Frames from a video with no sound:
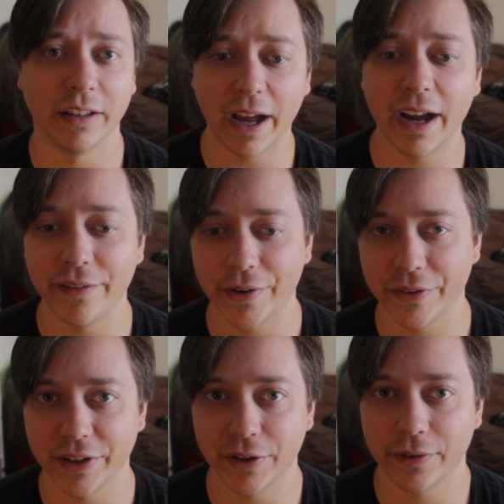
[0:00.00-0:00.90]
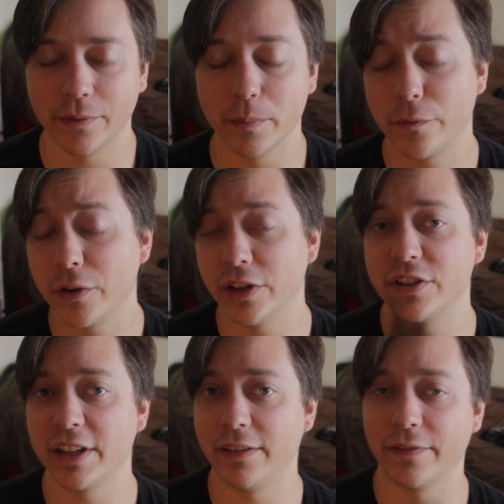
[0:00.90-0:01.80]
alive out there from footage
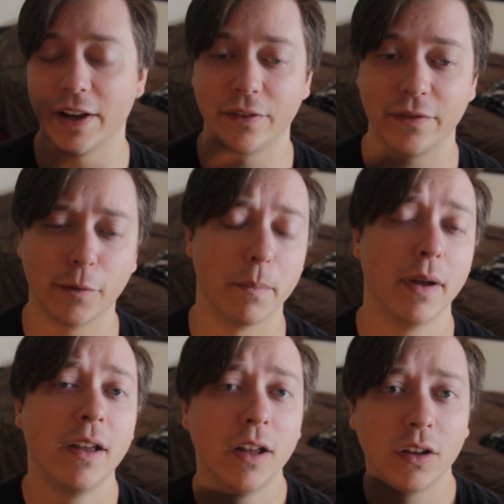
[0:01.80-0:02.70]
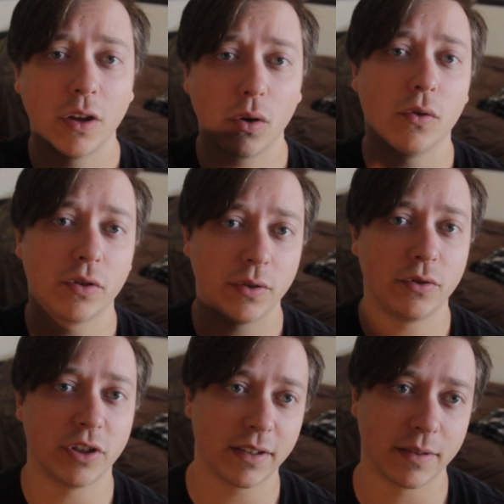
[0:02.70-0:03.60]
that he found from locals who
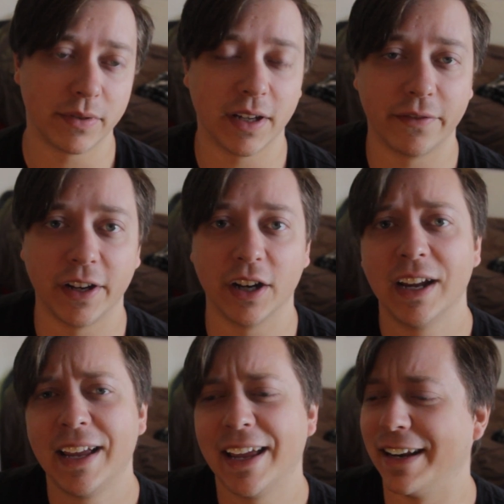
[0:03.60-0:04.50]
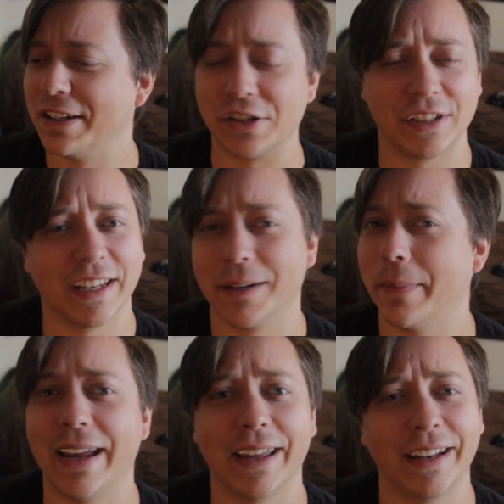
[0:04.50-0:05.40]
shot some stuff there. And it's just like,
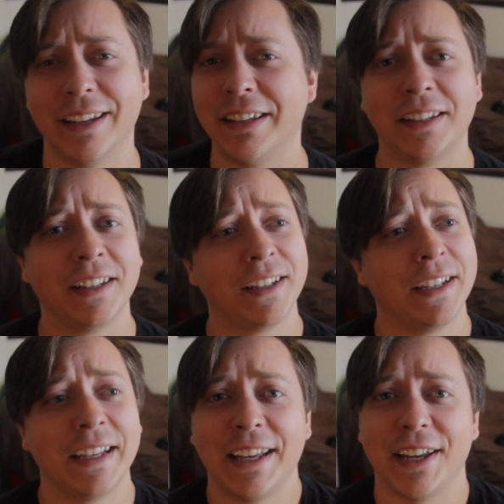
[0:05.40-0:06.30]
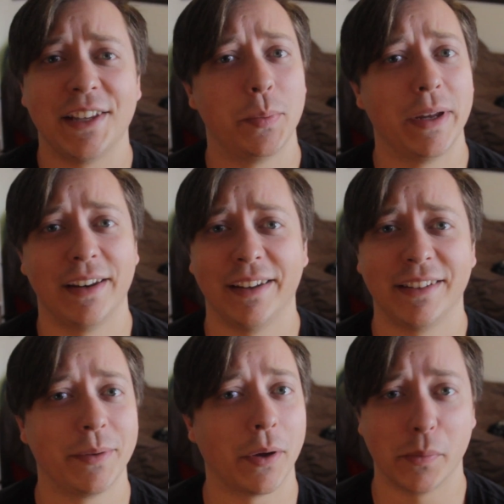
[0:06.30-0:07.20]
man,
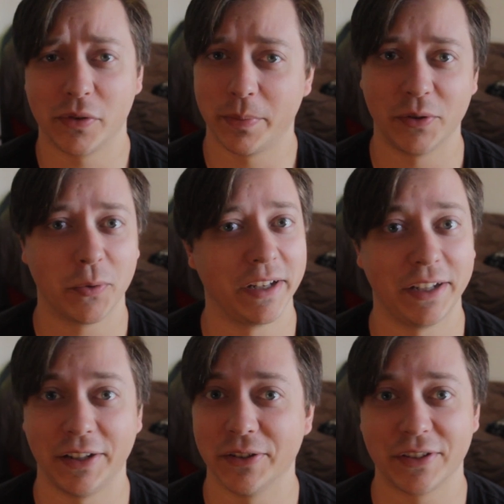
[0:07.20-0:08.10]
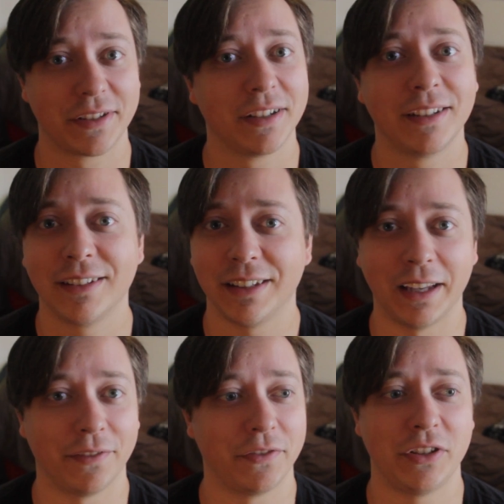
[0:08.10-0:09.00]
it's almost been 20 years.
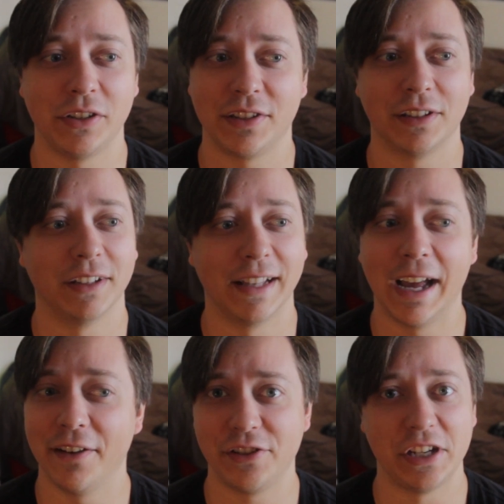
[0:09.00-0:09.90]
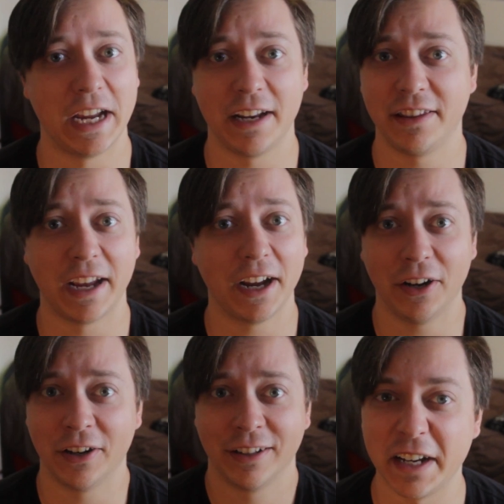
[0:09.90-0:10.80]
If she's still alive, she ain't
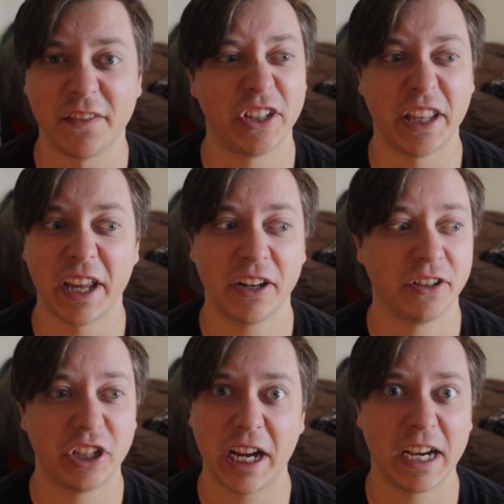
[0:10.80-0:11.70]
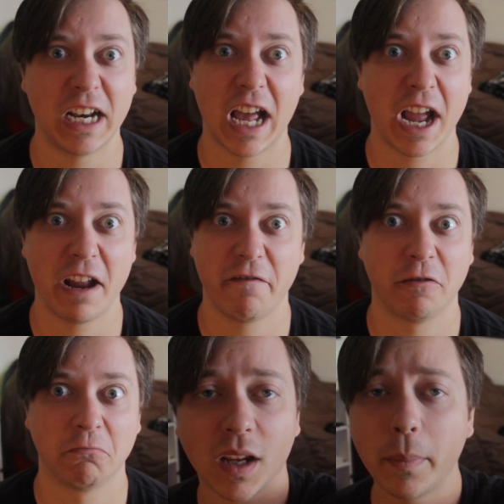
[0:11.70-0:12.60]
there. And if she's there, she ain't
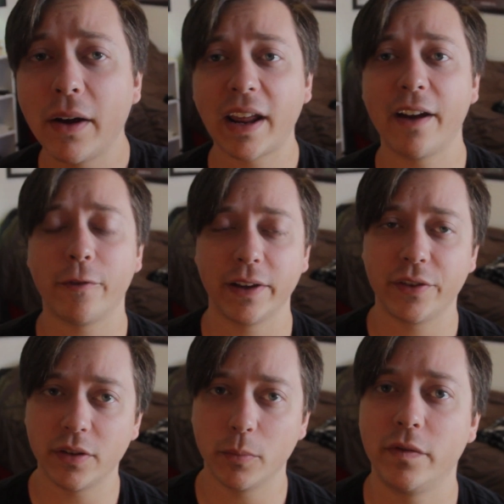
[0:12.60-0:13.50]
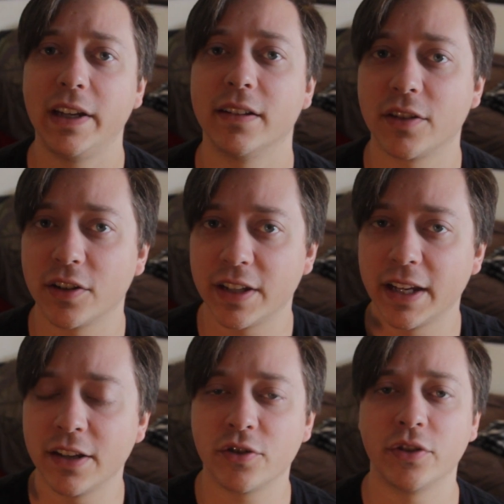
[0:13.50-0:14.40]
alive. About halfway through the movie, it starts
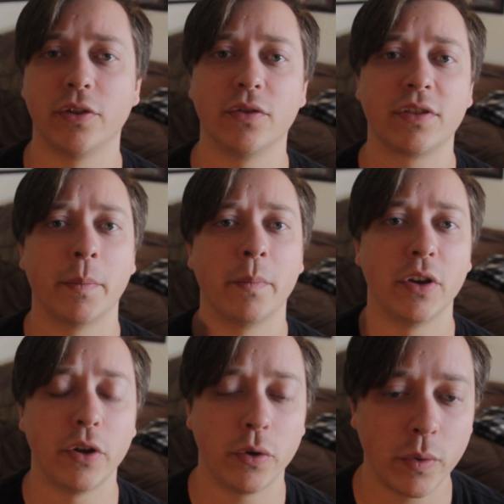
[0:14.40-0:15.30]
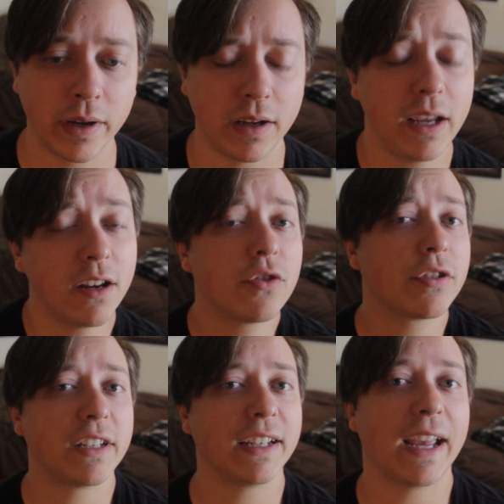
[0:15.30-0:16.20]
to introduce some new and
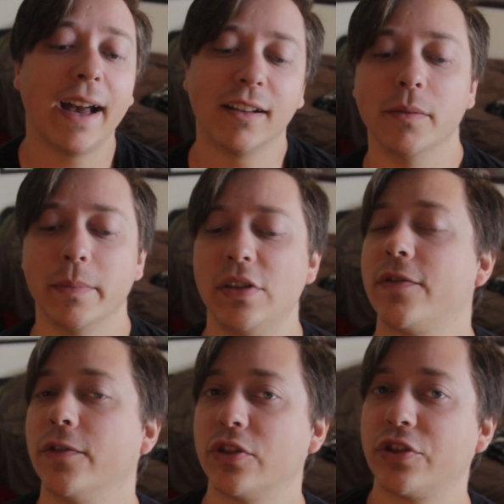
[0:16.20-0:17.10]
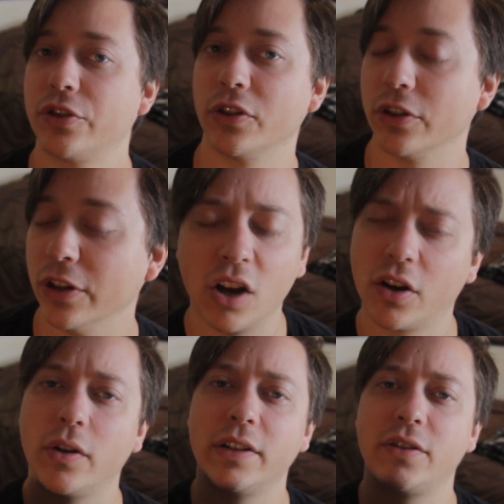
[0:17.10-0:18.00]
interesting elements for sure. I'll
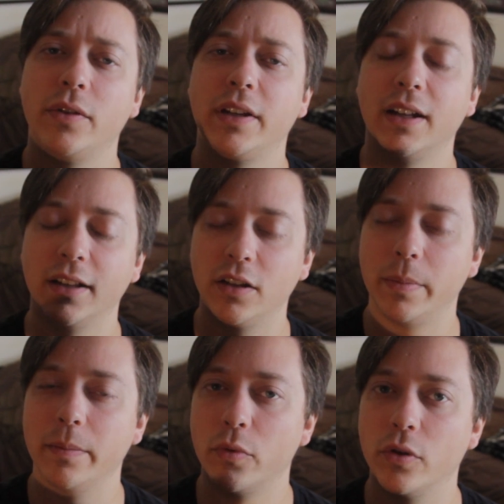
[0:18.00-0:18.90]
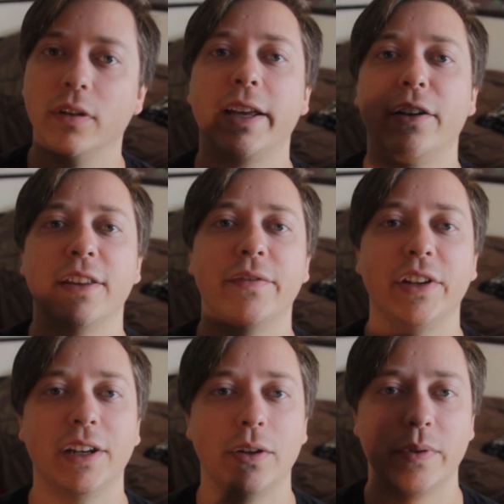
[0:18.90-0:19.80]
go into it a little bit more later in the
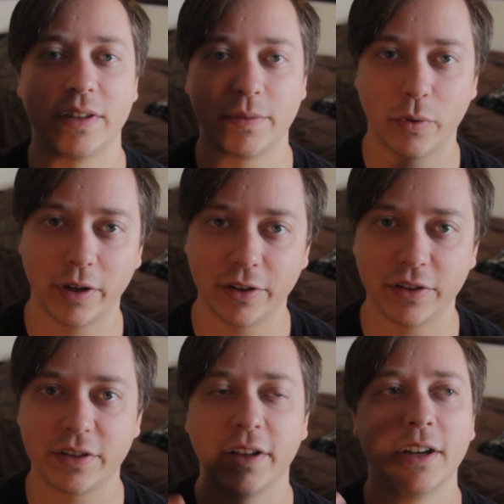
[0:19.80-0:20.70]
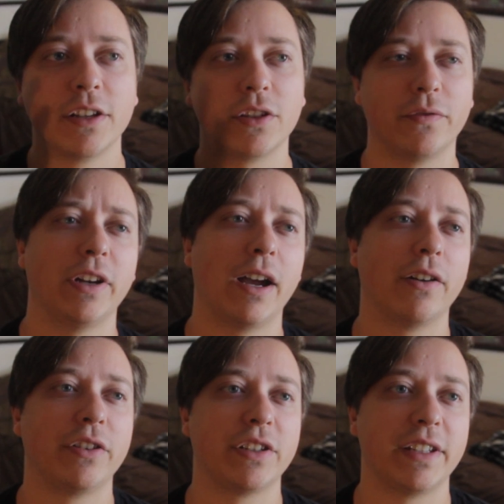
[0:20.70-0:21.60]
video with spoilers. So for
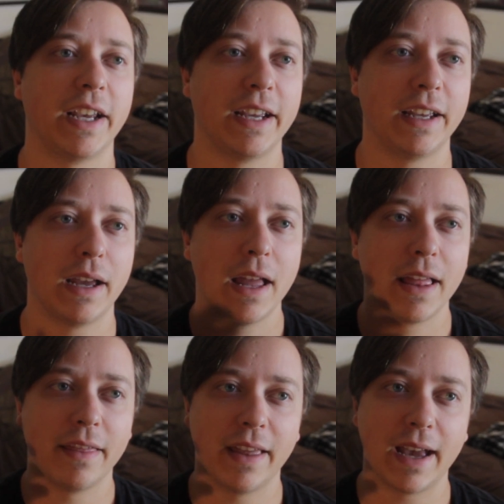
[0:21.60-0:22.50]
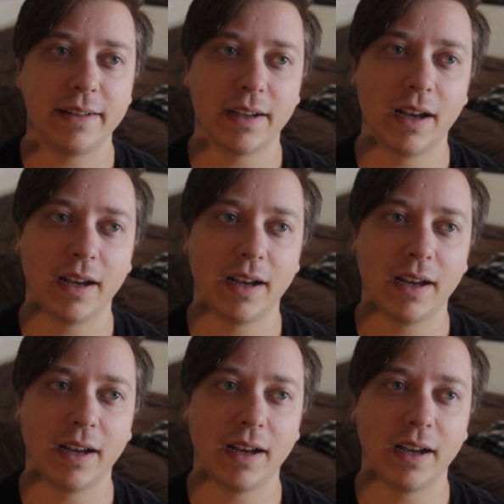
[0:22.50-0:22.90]
now, I'll just say that